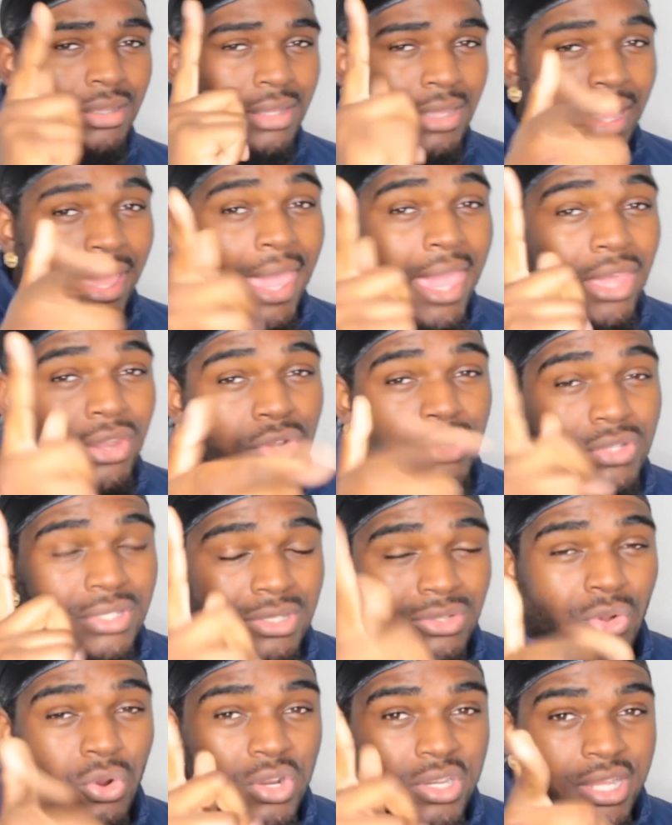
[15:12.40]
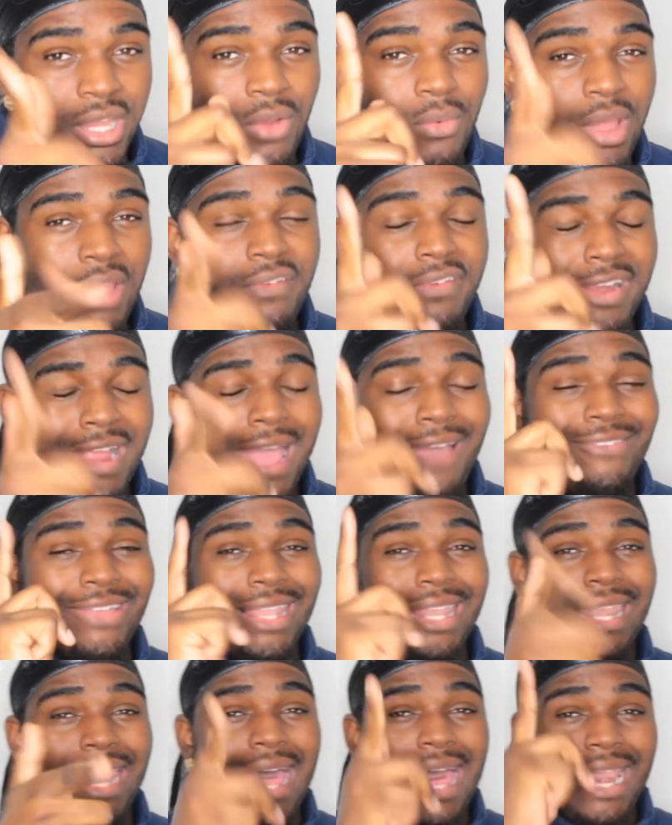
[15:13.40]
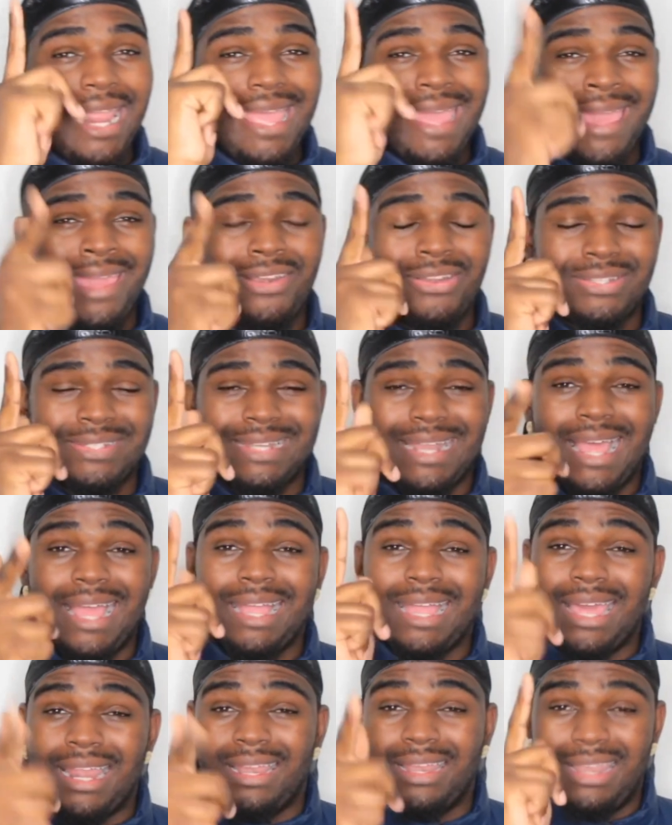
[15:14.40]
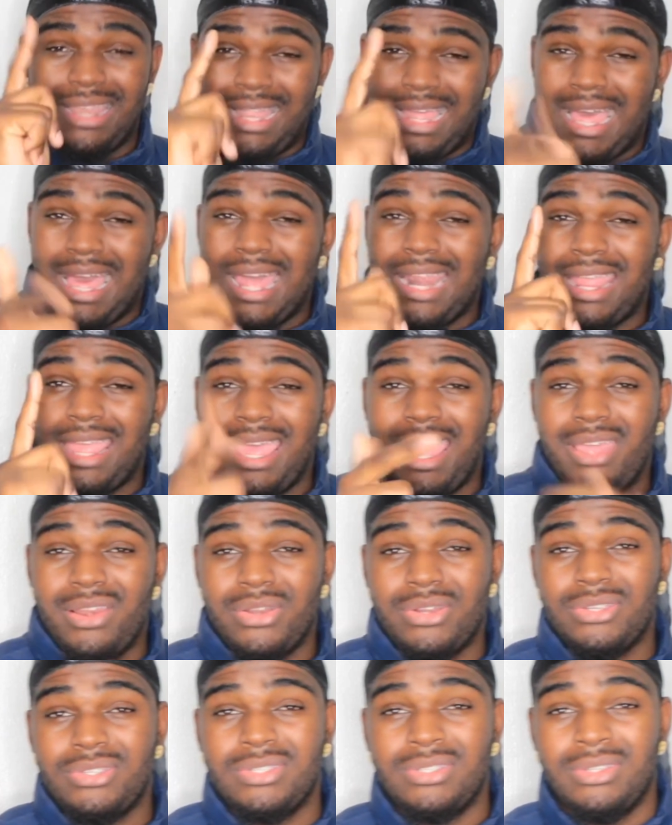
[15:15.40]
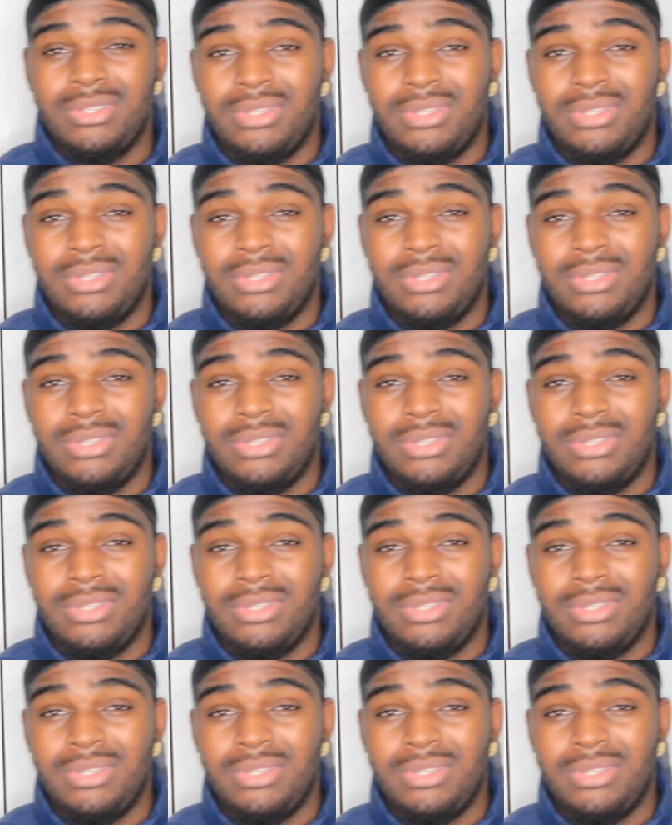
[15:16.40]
Haters. Coarse Hair Waver have a lot of haters. I got a lot of haters.